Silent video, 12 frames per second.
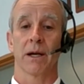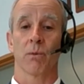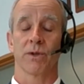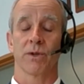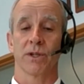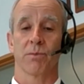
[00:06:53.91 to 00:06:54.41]

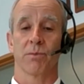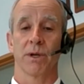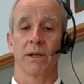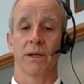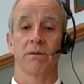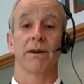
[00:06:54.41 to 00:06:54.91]
which has
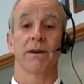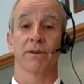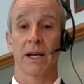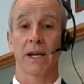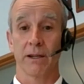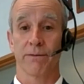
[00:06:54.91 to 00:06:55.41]
been
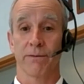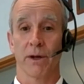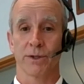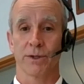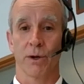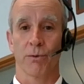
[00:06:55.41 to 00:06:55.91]
devastating for
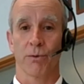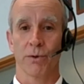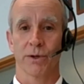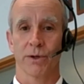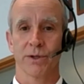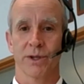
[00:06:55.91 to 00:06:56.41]
those health
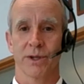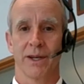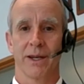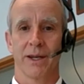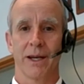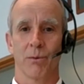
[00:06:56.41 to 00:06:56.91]
workers
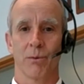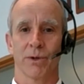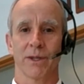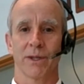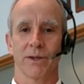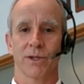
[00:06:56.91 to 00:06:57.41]

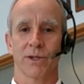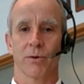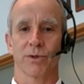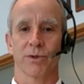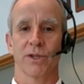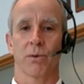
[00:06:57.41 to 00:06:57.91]
working in those
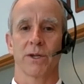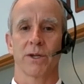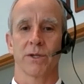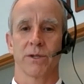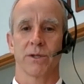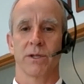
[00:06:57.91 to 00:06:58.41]
terrible
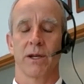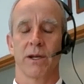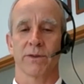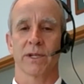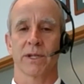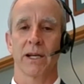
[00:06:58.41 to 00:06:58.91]
situations and
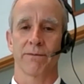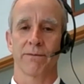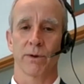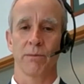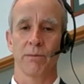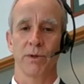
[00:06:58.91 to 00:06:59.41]
devastating
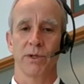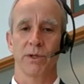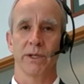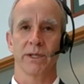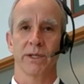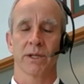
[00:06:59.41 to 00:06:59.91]
for
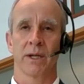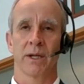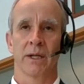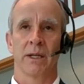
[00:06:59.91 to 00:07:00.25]
communities.